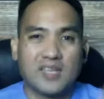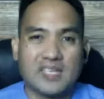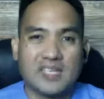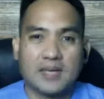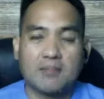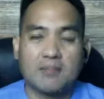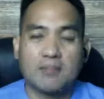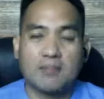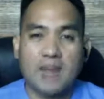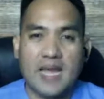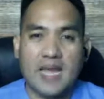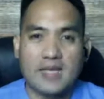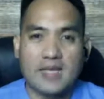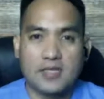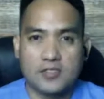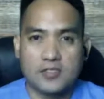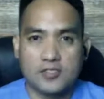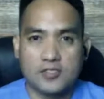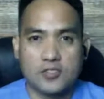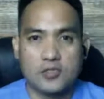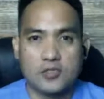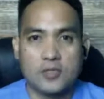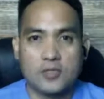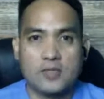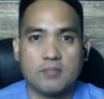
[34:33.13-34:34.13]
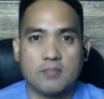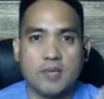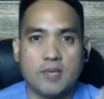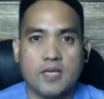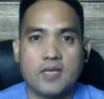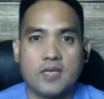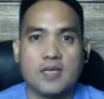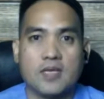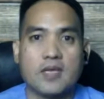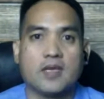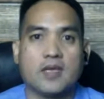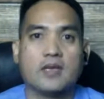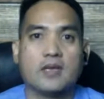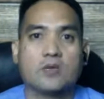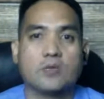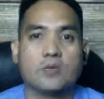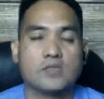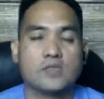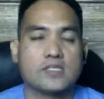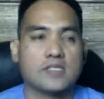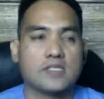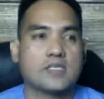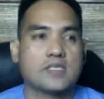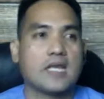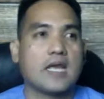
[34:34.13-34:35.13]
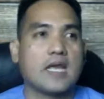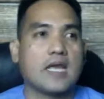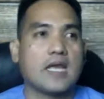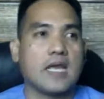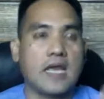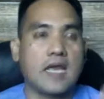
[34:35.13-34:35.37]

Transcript: come back at you and Medicare will say,